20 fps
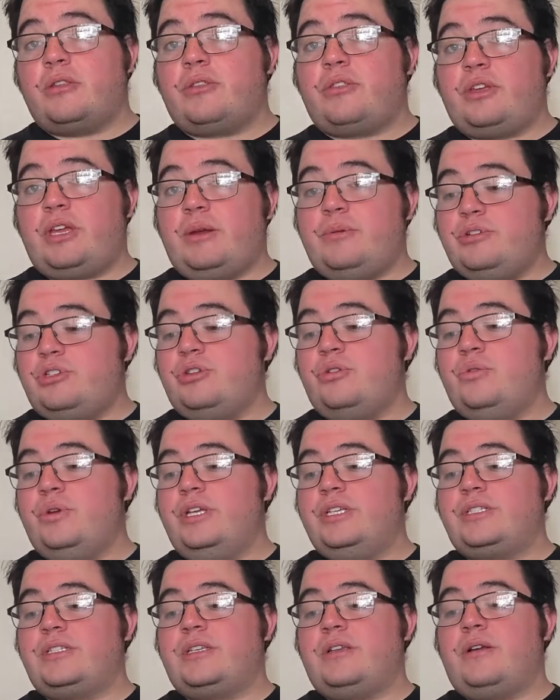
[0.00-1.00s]
other thing I would do
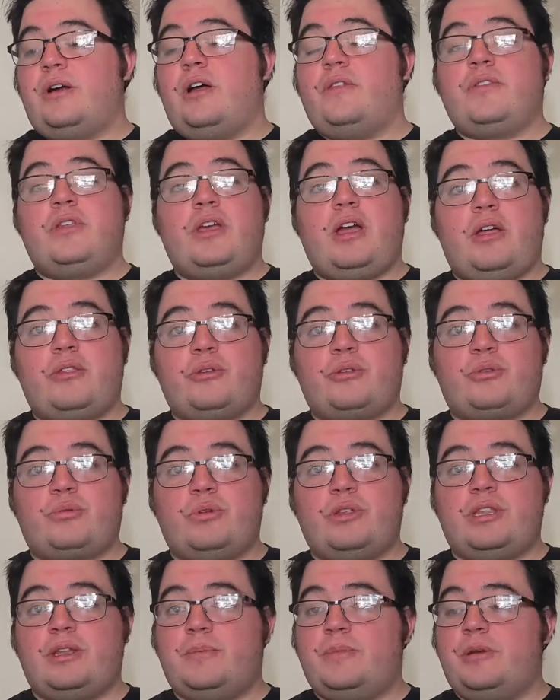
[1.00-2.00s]
is on the other
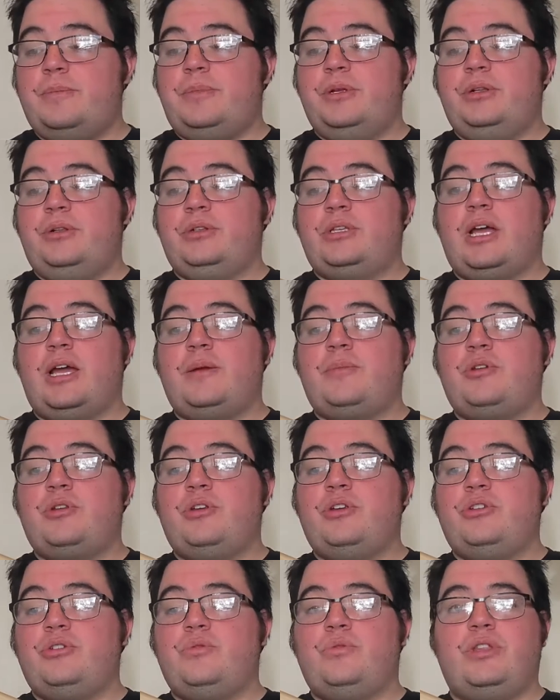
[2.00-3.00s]
three that I'm gonna build, I'm
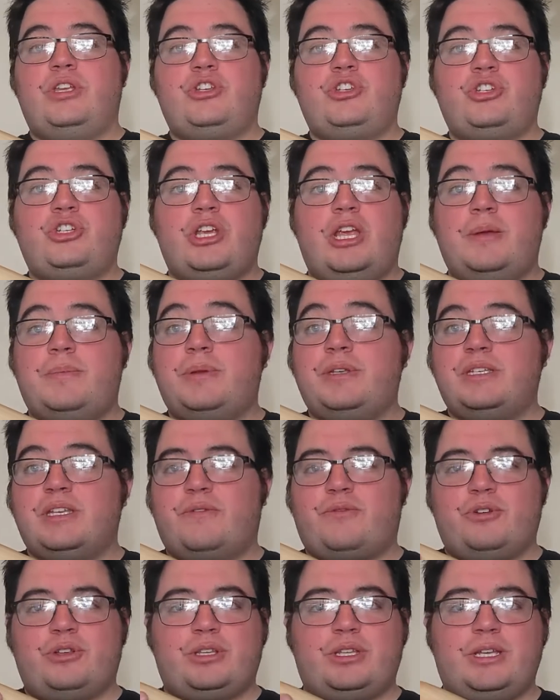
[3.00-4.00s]
gonna do this shape
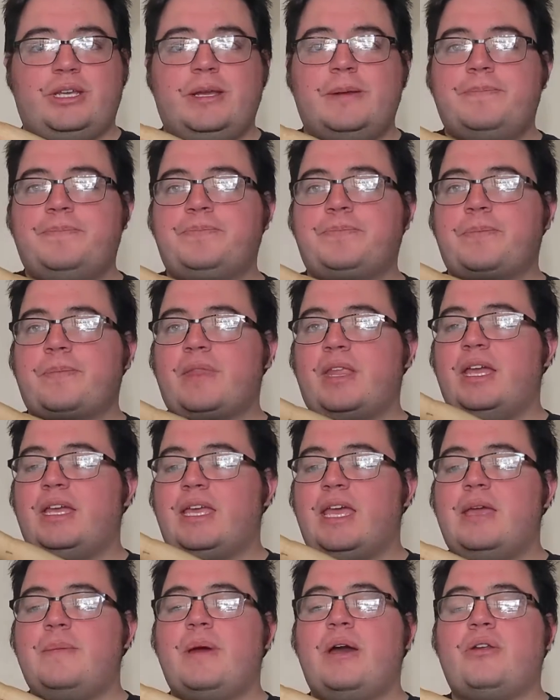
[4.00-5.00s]
differently. It
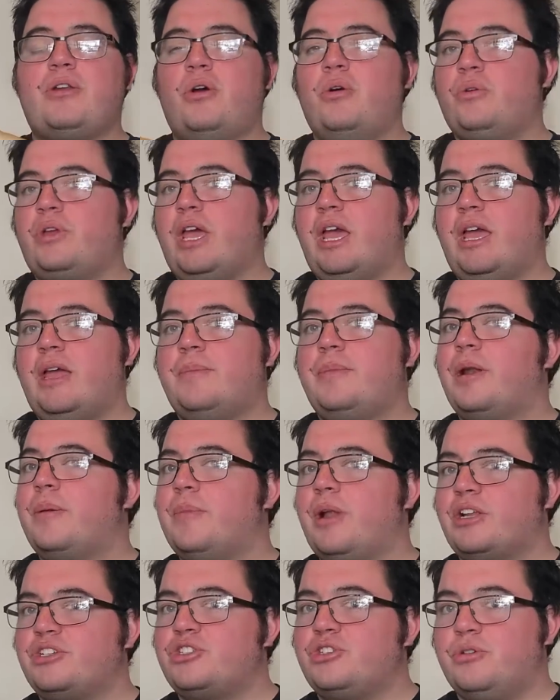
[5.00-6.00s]
came out okay, but I'm
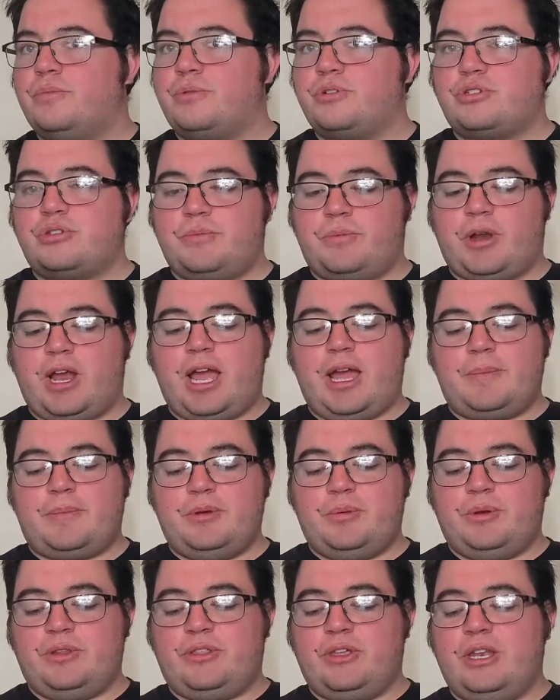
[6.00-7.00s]
not super
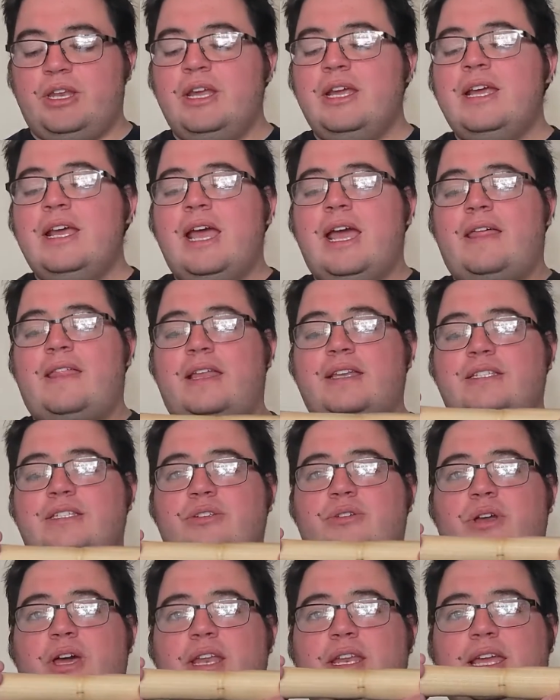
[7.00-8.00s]
happy with it. And I
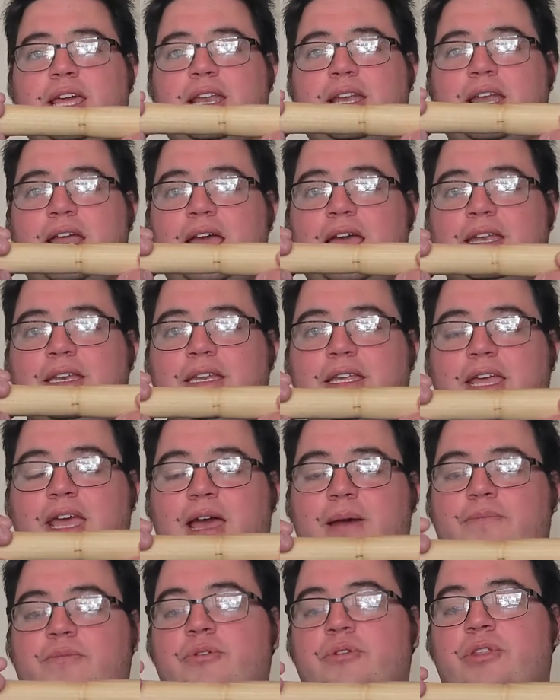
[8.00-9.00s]
still gotta get an end
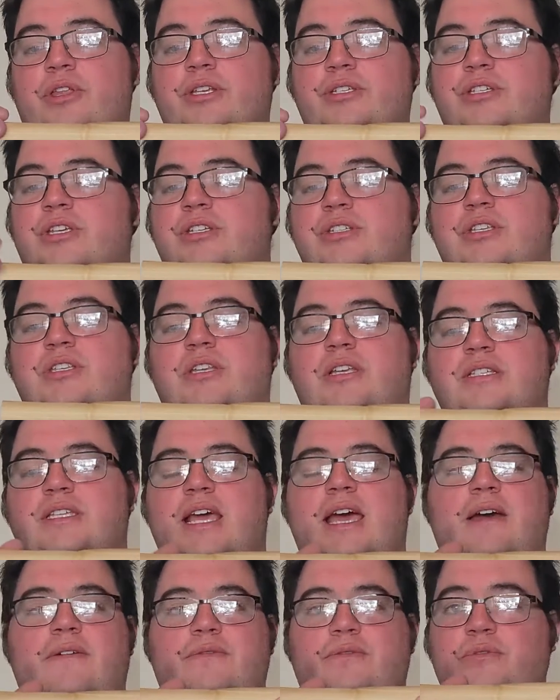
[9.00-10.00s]
cap for this because it does
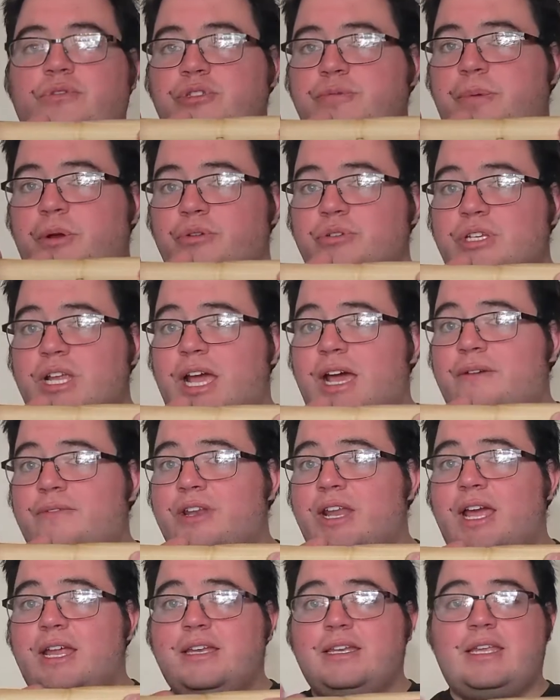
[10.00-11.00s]
supposed to have
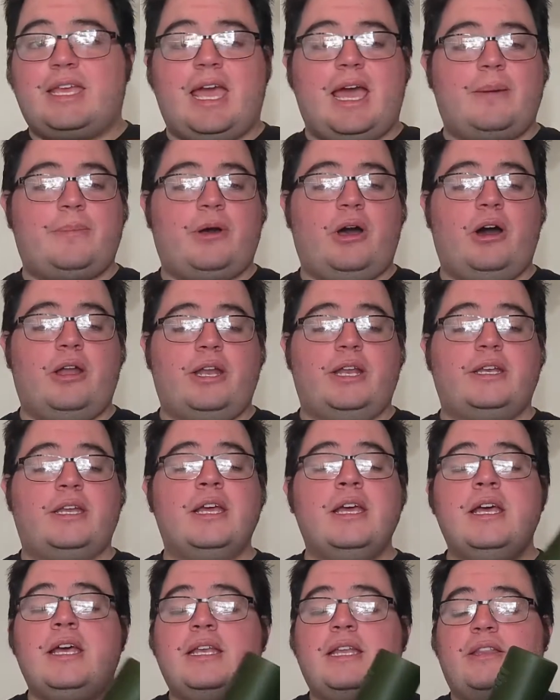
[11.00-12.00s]
an end cap on it.
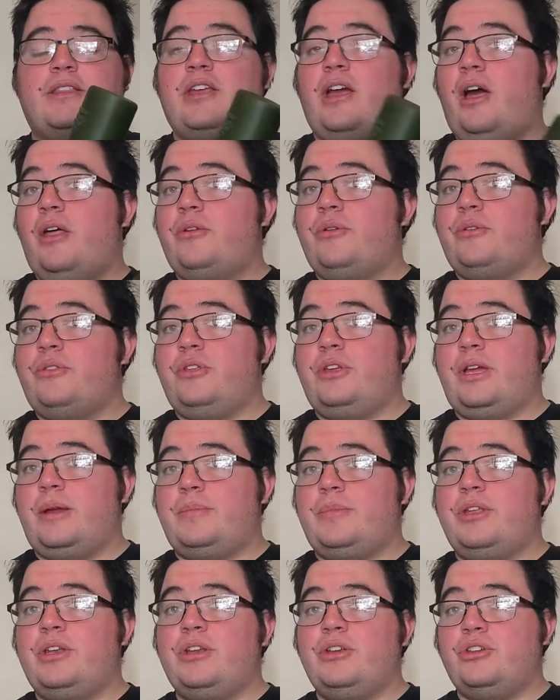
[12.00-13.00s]
Now the other thing
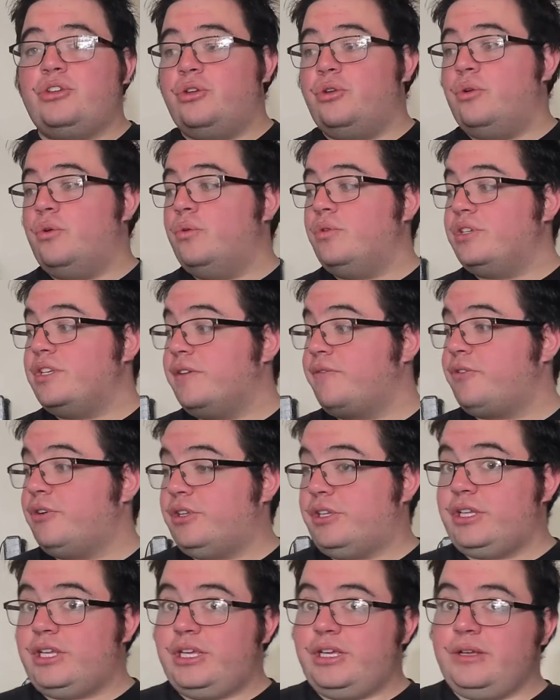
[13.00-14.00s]
I'm gonna do
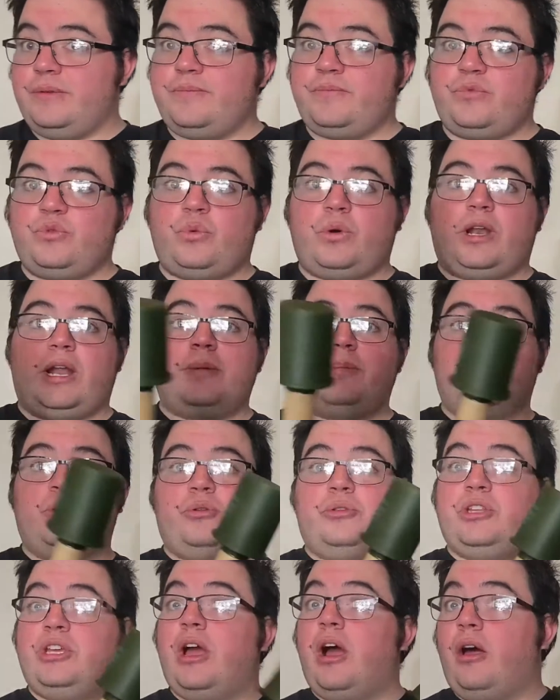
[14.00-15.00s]
differently when I
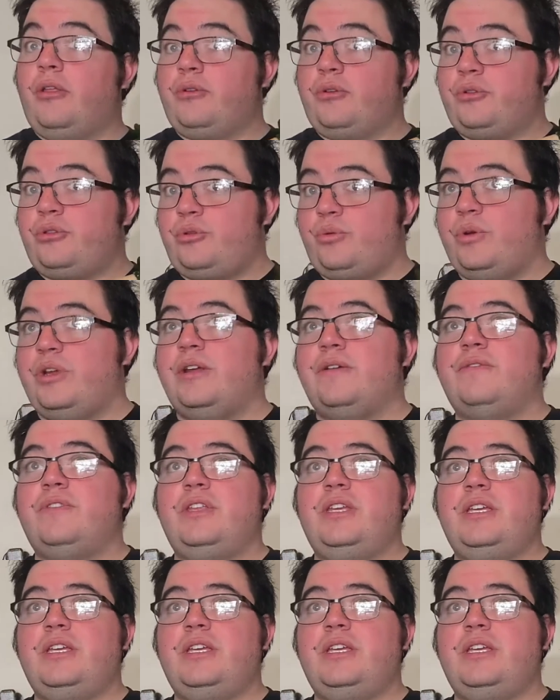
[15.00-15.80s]
build the other three of